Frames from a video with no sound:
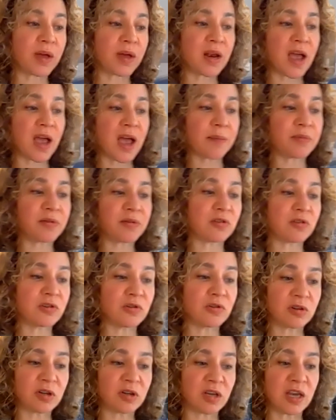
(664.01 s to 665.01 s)
but
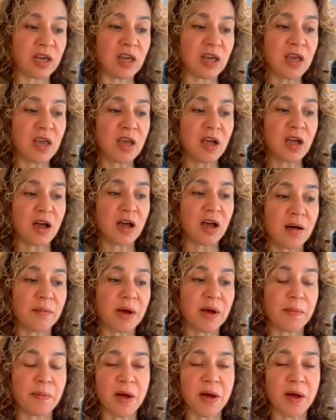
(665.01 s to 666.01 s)
absolutely
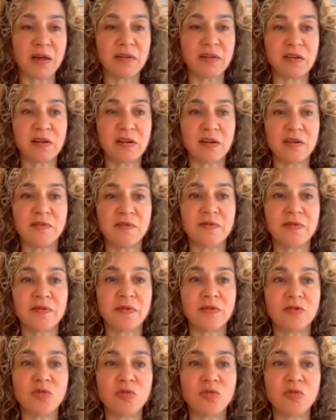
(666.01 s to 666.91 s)
a positive